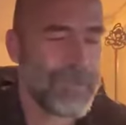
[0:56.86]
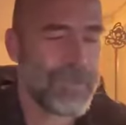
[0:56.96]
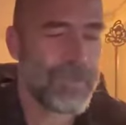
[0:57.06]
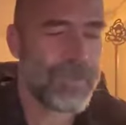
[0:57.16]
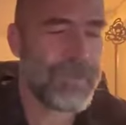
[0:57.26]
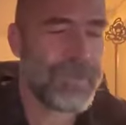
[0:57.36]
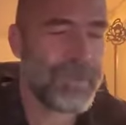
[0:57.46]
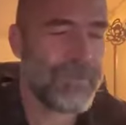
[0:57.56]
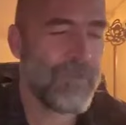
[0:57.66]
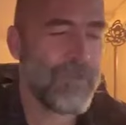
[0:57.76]
so in
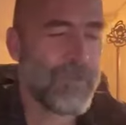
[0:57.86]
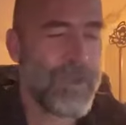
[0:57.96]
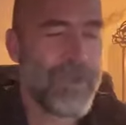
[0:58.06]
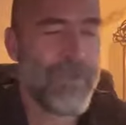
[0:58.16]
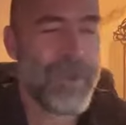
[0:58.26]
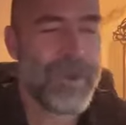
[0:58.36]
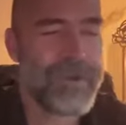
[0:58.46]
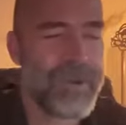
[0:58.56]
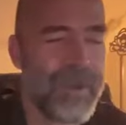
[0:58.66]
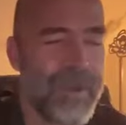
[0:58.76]
the fourth way, we
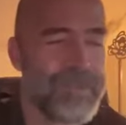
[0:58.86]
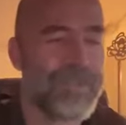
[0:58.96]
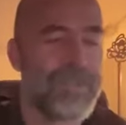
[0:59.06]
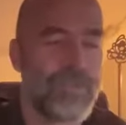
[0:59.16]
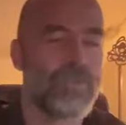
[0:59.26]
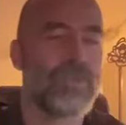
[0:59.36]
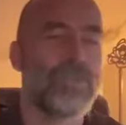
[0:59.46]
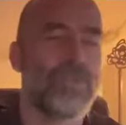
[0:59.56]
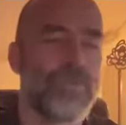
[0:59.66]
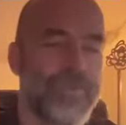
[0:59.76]
are encouraged
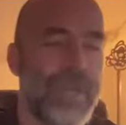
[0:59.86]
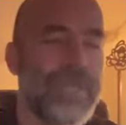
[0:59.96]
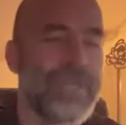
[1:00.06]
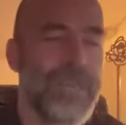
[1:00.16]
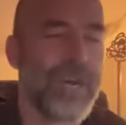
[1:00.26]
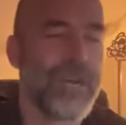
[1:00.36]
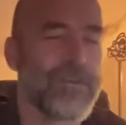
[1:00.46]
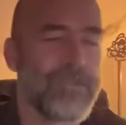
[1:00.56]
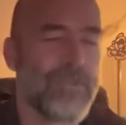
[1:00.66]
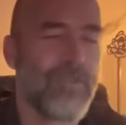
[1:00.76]
to find
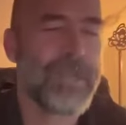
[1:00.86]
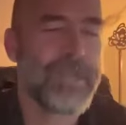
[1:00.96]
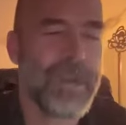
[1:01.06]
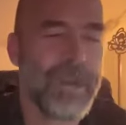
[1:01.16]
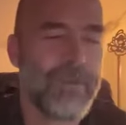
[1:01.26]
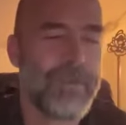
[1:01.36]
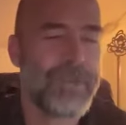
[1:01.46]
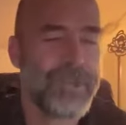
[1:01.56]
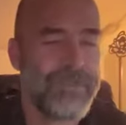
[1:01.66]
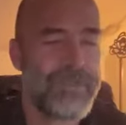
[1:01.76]
out what our
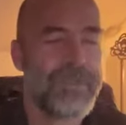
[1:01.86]
chief